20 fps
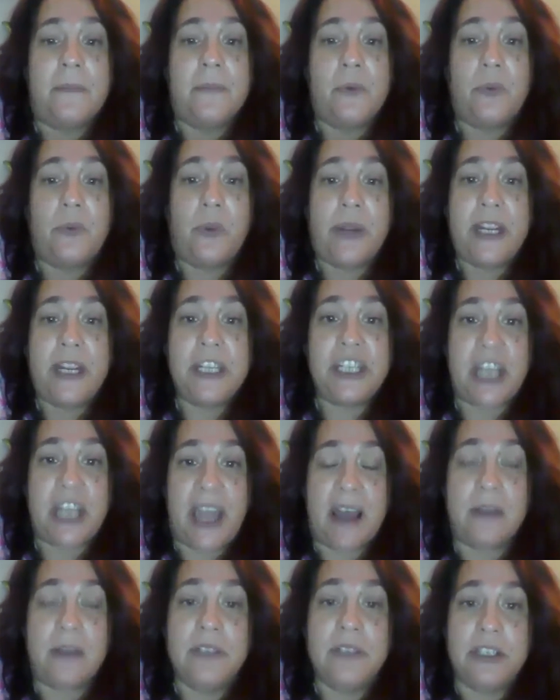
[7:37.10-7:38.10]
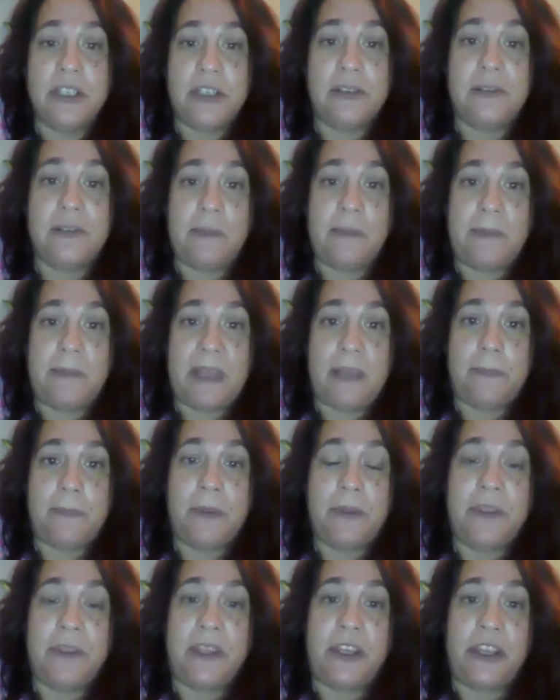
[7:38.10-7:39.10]
Reach out to the
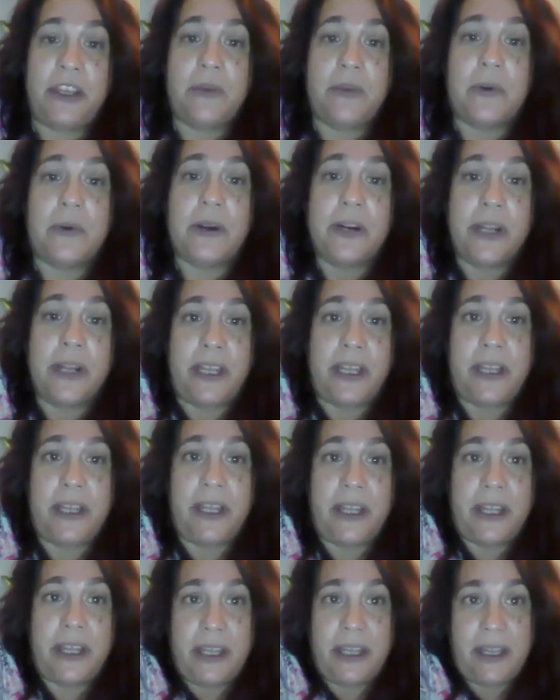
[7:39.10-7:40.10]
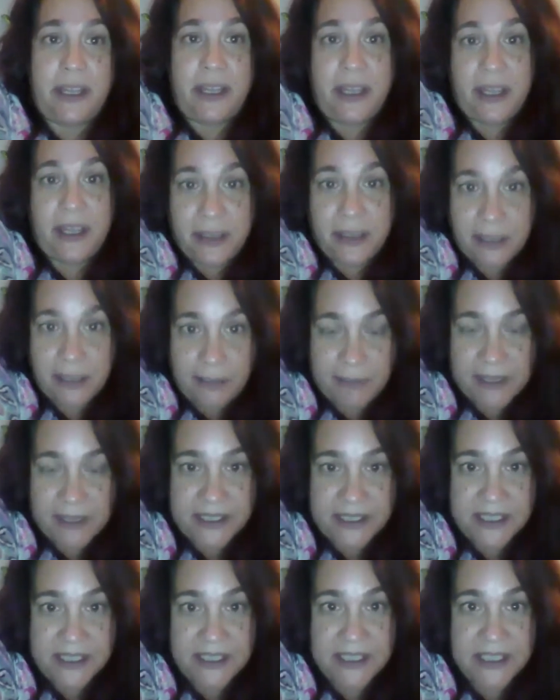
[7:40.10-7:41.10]
people that you're in the
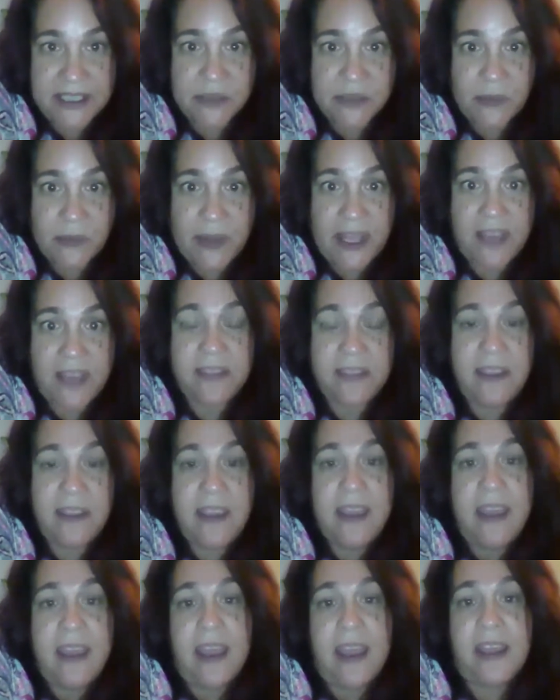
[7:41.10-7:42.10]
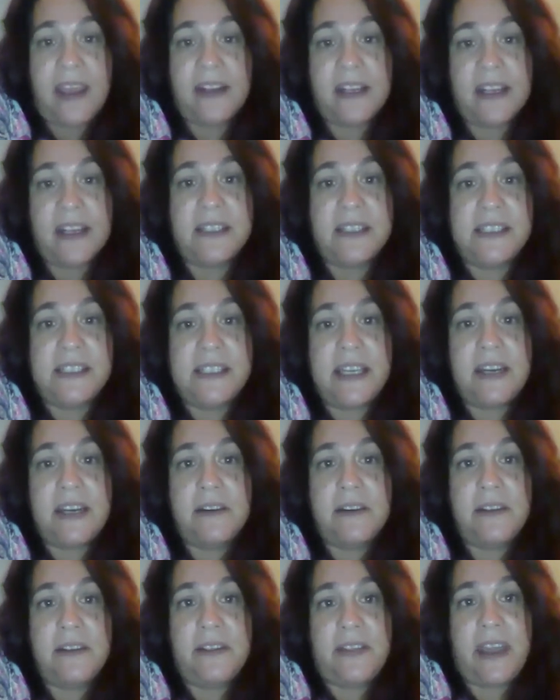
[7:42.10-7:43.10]
businesses with and
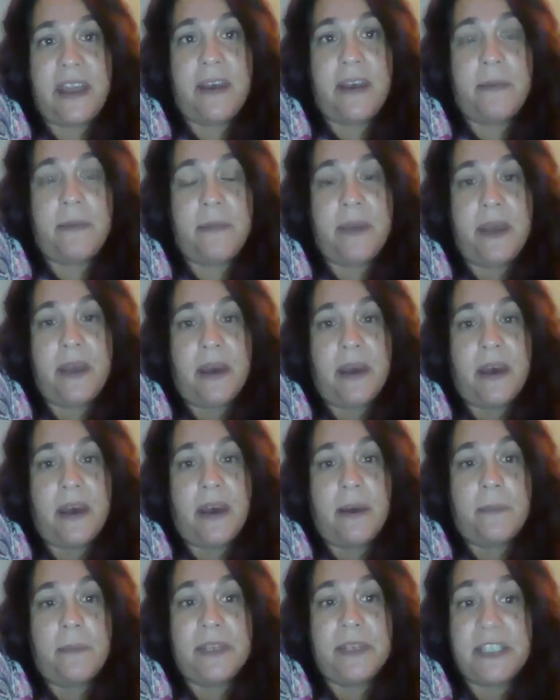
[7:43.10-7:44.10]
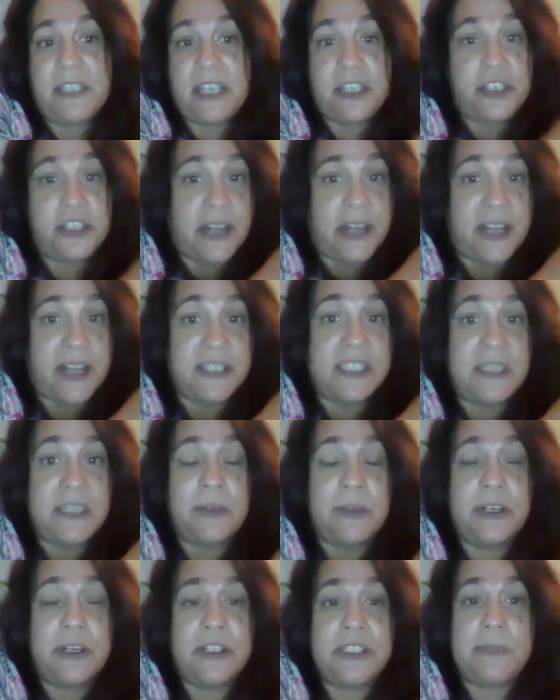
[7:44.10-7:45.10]
consider them potential
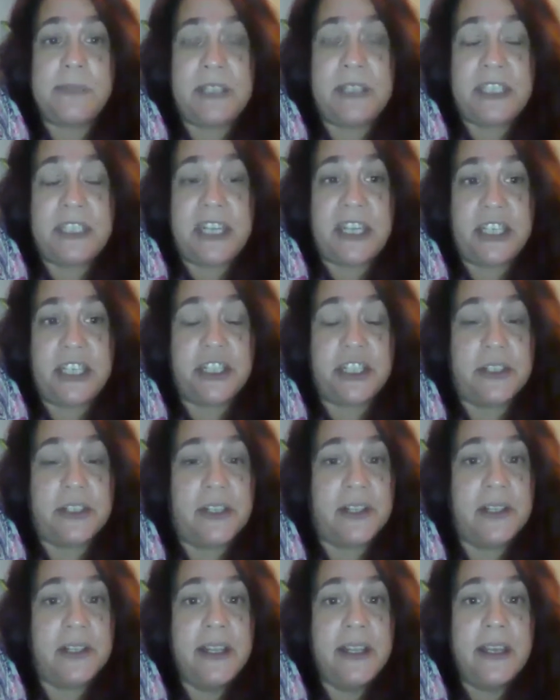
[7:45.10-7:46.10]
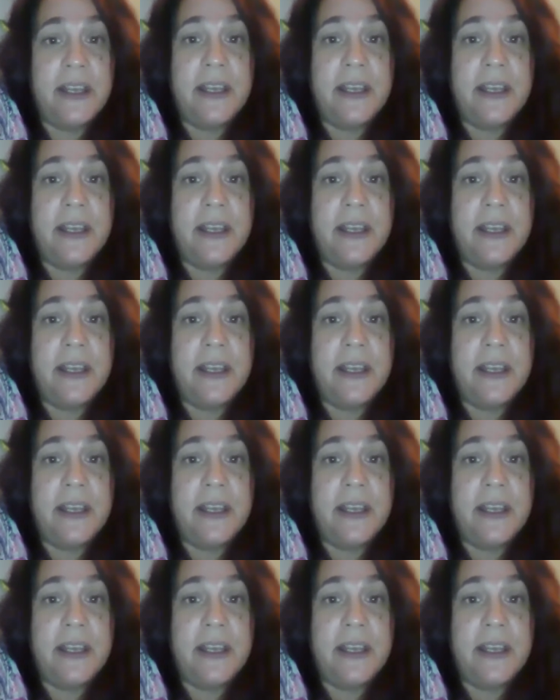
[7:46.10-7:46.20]
customers, potential